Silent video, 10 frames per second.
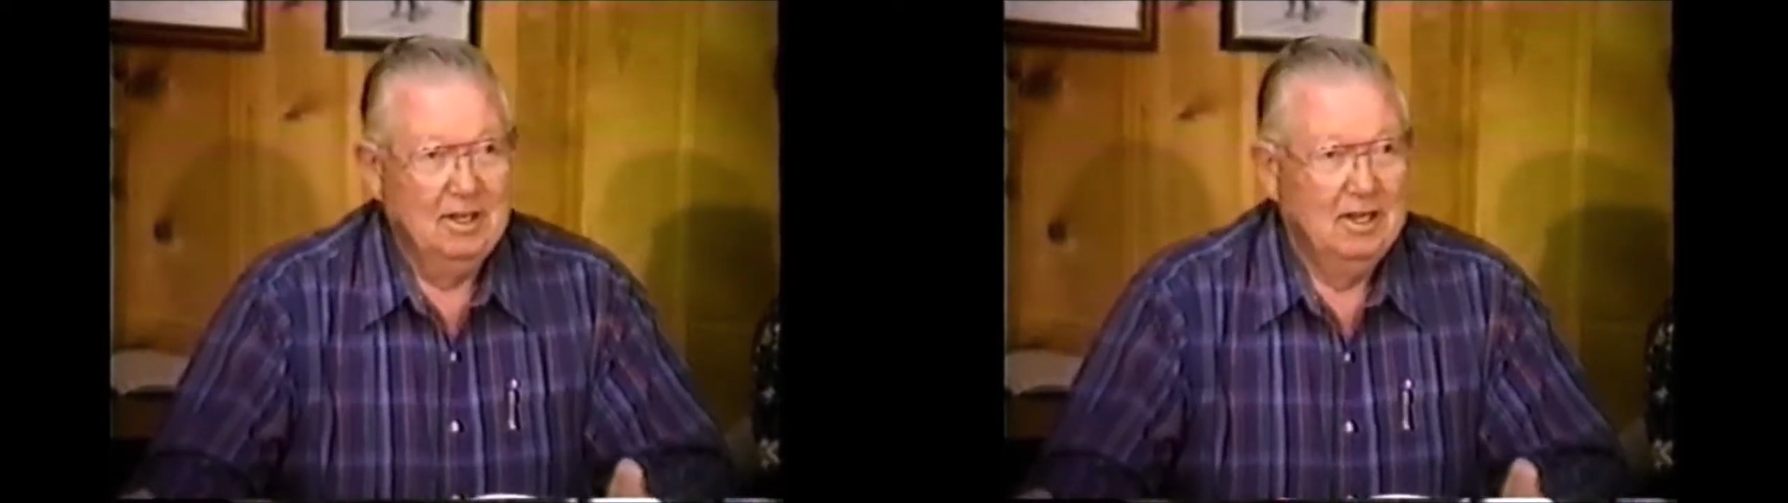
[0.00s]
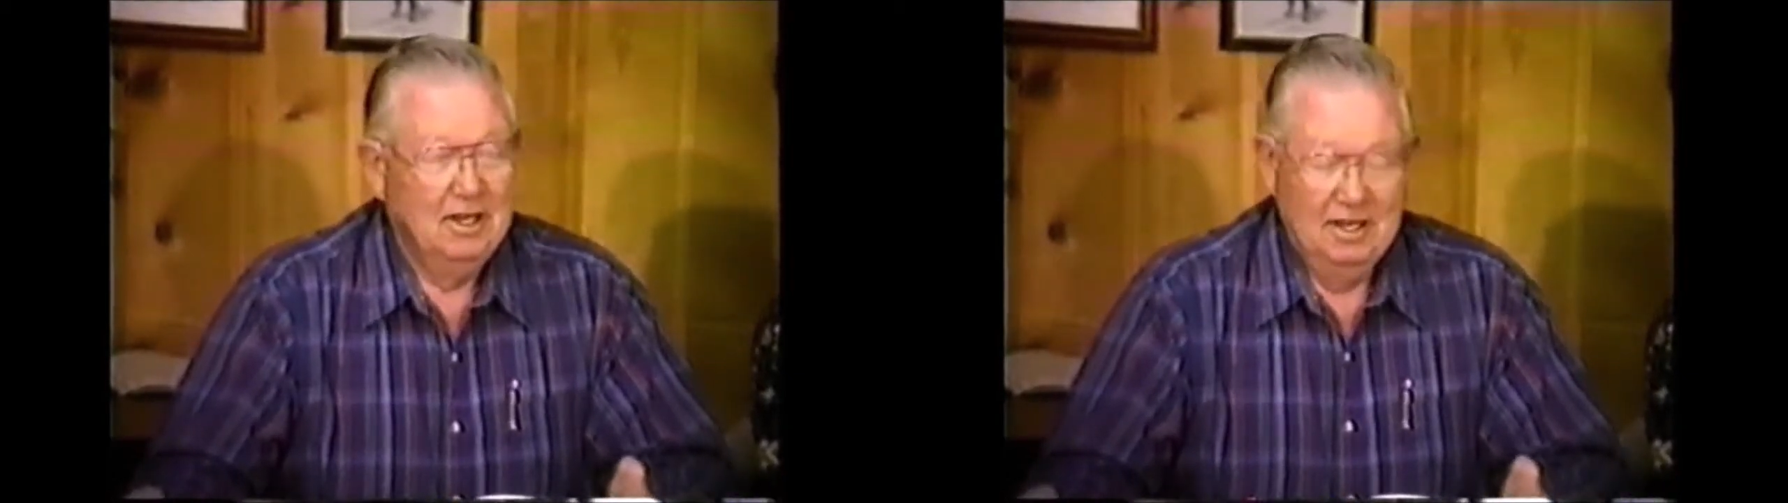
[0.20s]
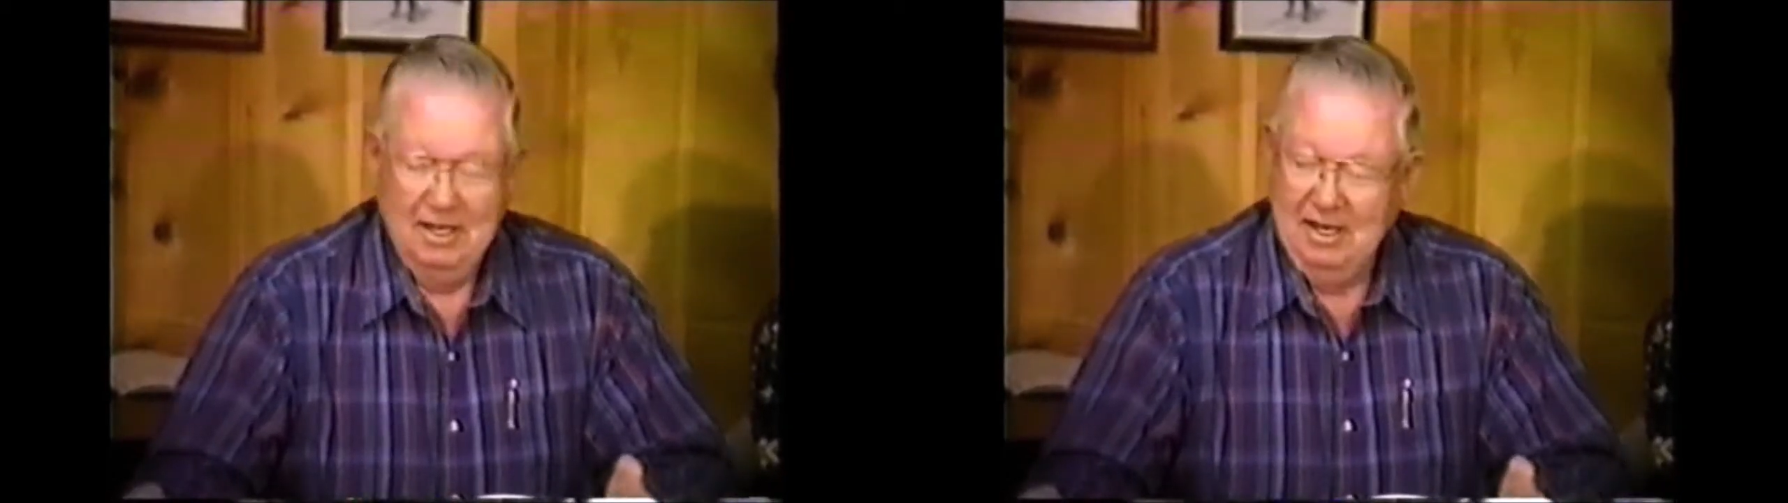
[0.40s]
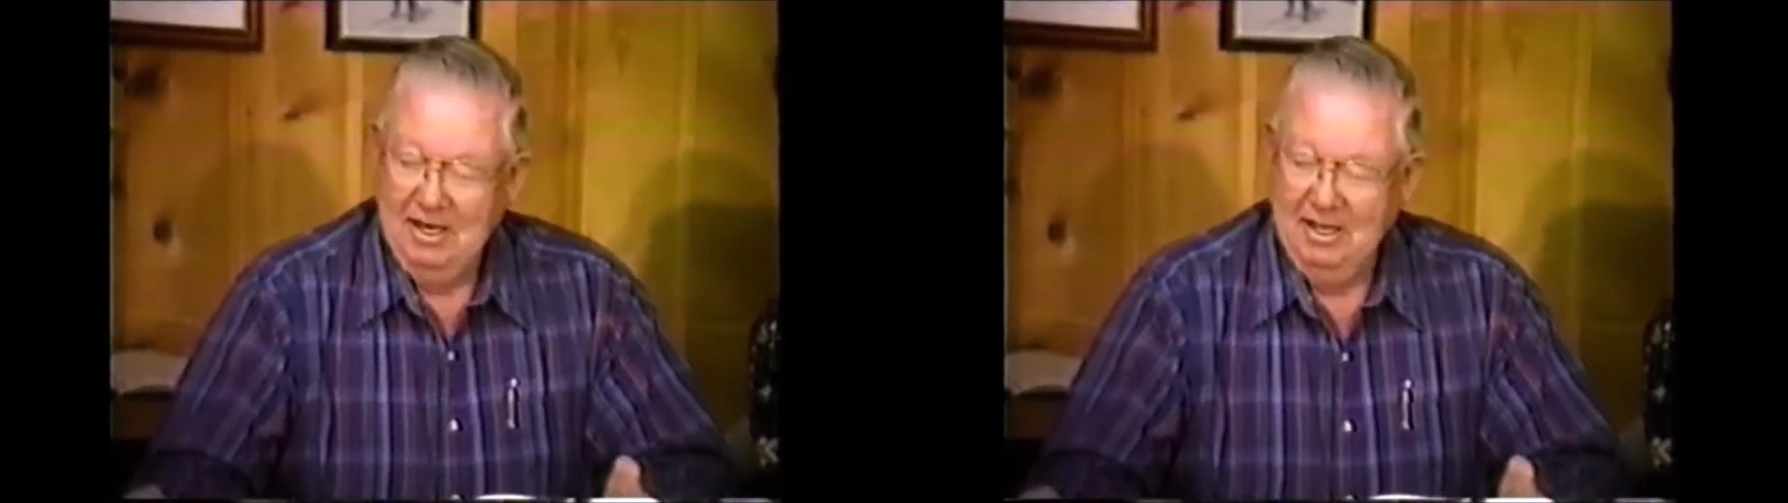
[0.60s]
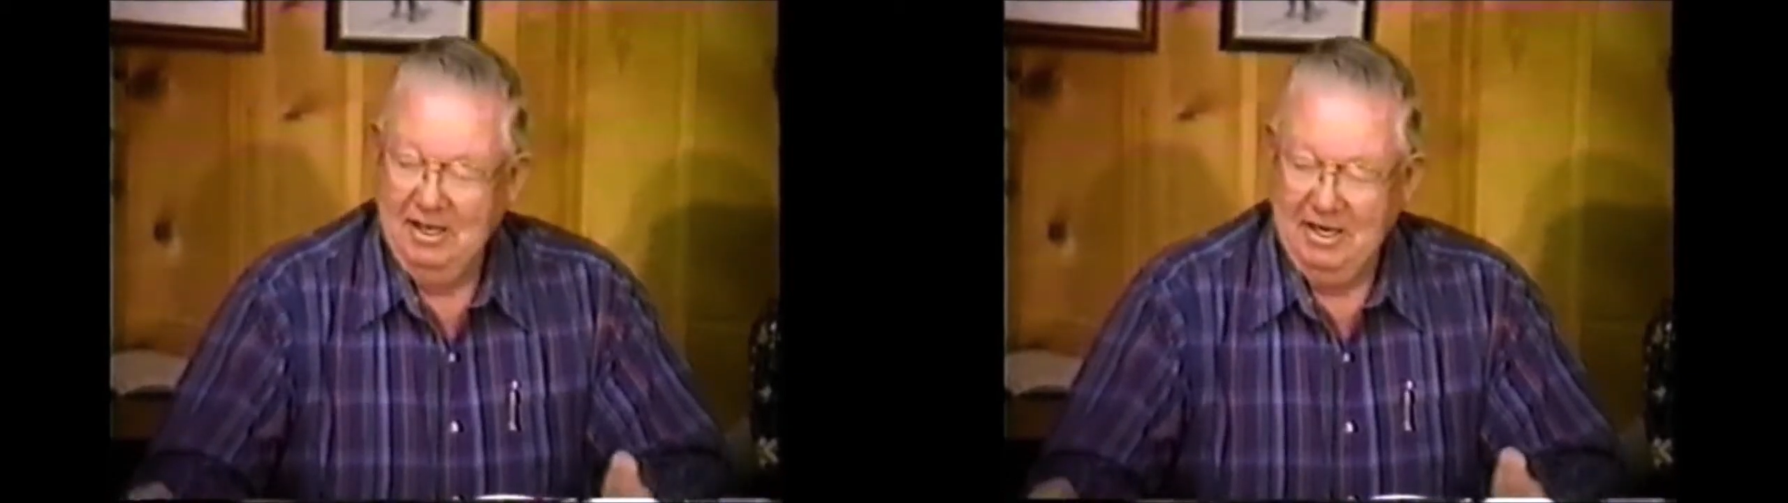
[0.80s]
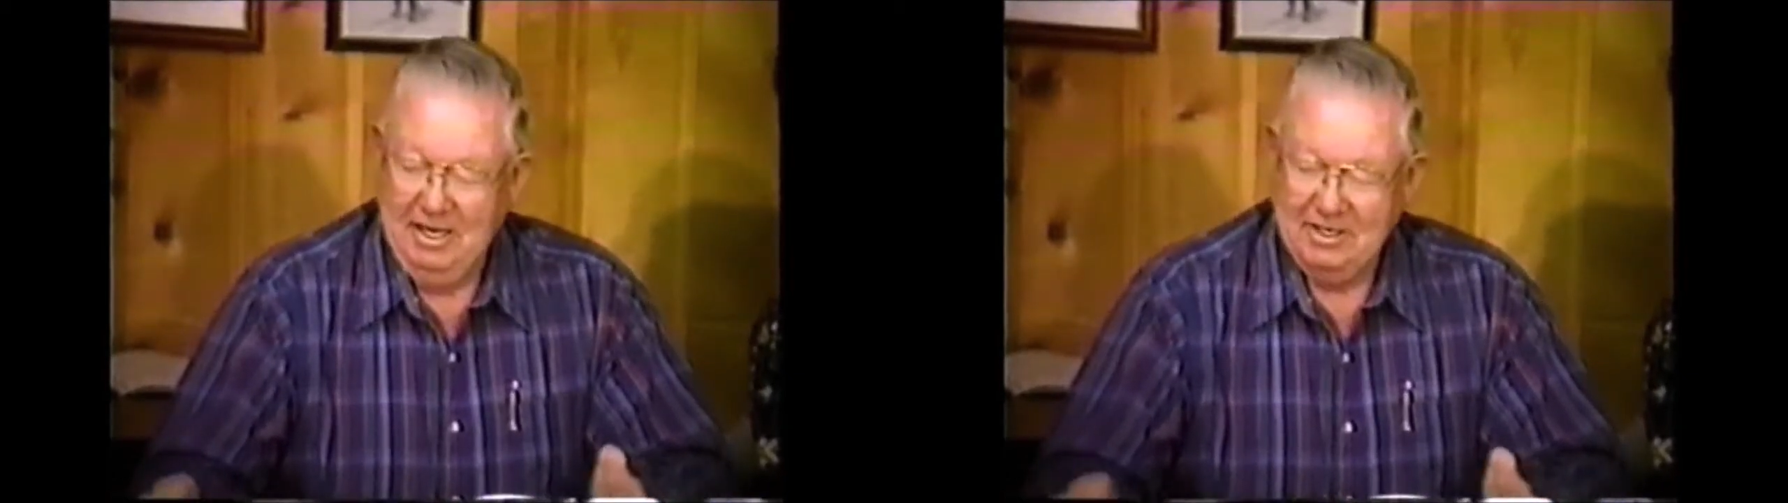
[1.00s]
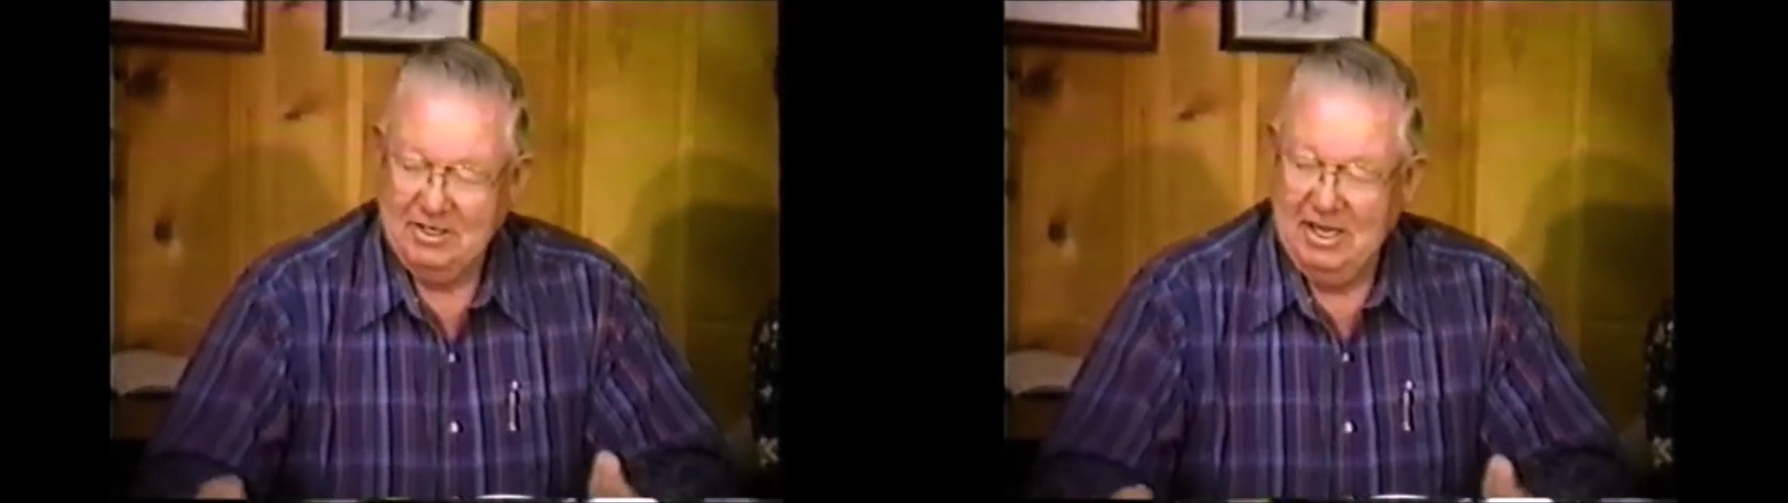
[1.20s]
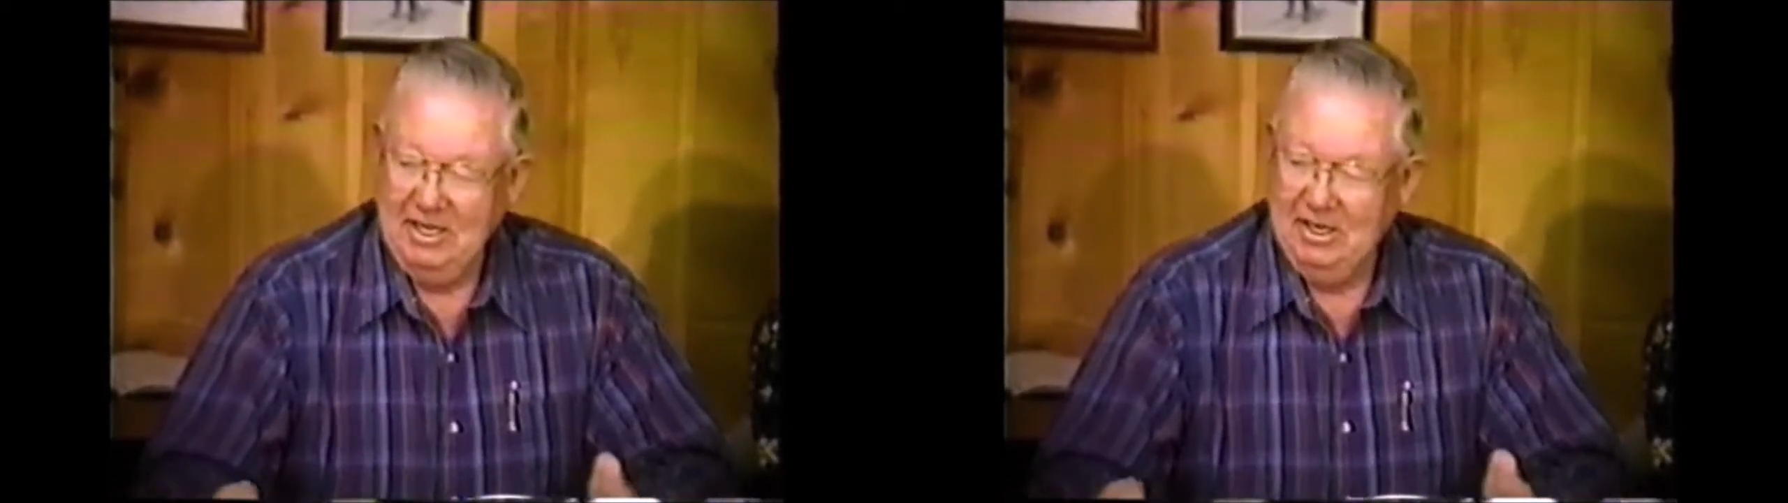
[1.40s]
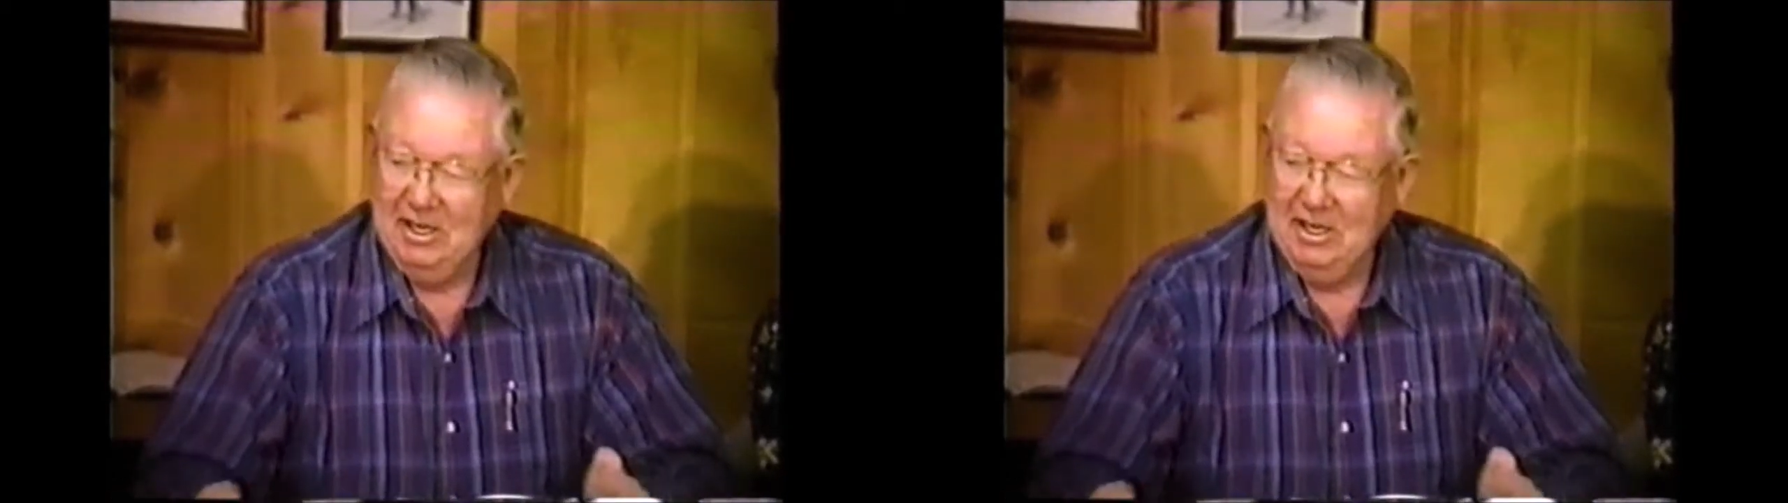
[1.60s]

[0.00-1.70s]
The next day you